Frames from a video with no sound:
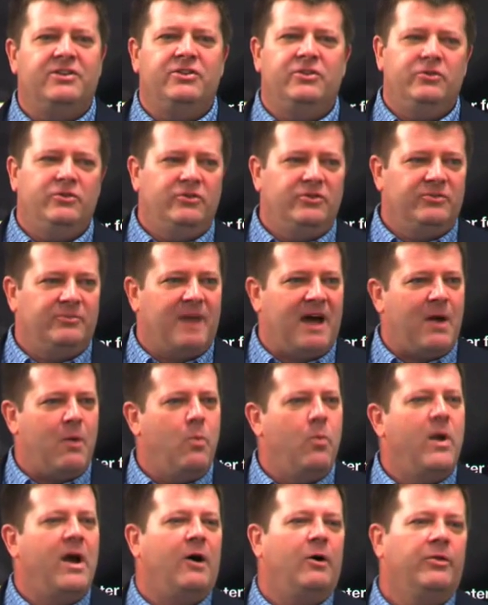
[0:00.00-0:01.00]
to use my
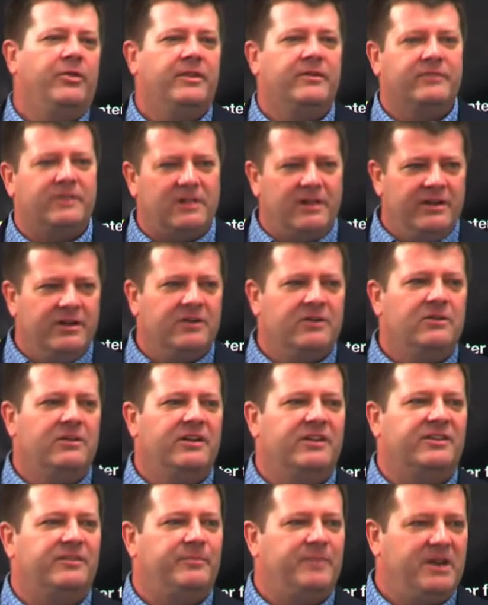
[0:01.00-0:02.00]
wealth of
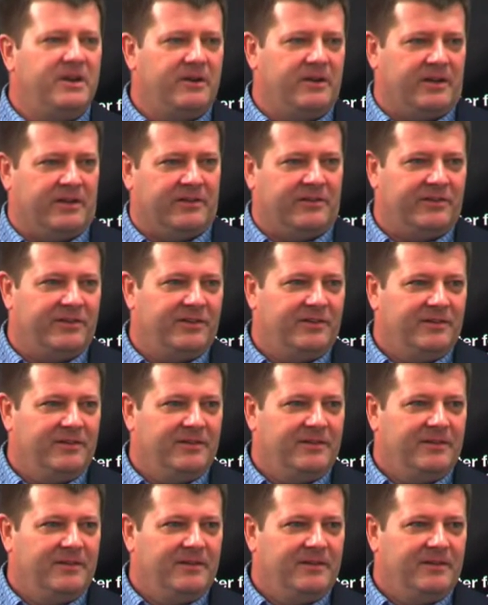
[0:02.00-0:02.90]
clinical experience